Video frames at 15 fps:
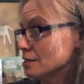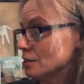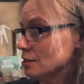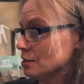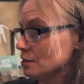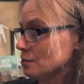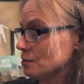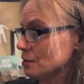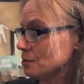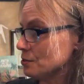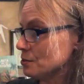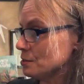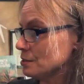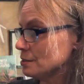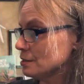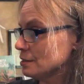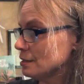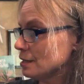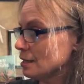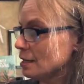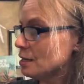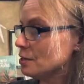garden grows
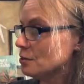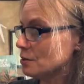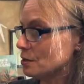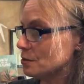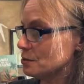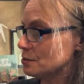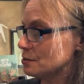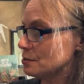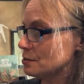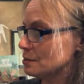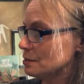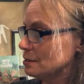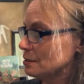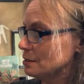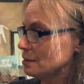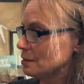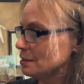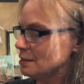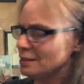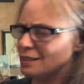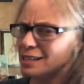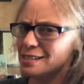and grows.
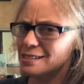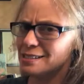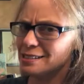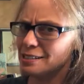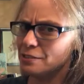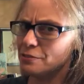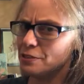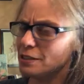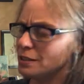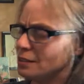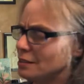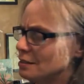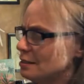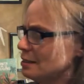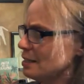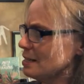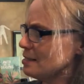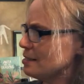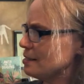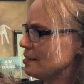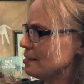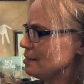Less leafy,
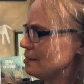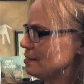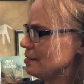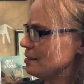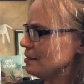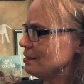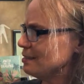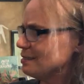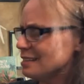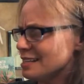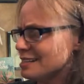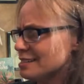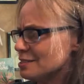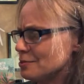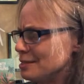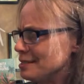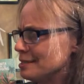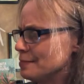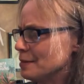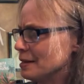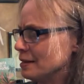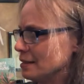less tasty, less
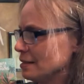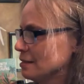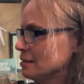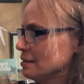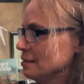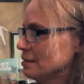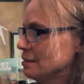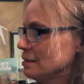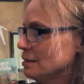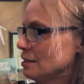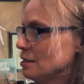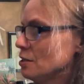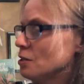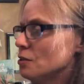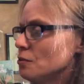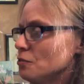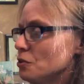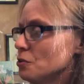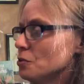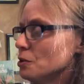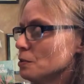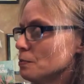sweet-smelling.
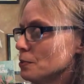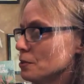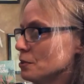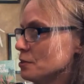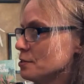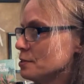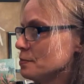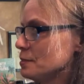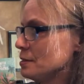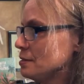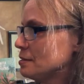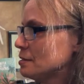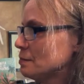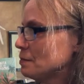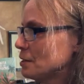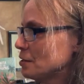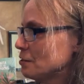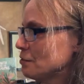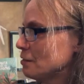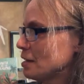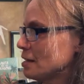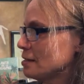Fewer birds, bees, and
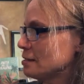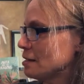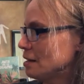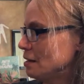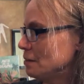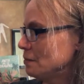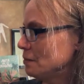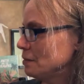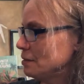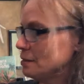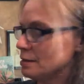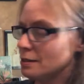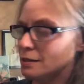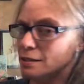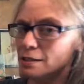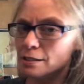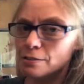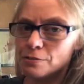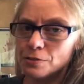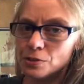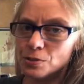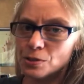butterflies hum.
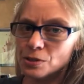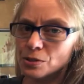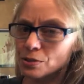Fewer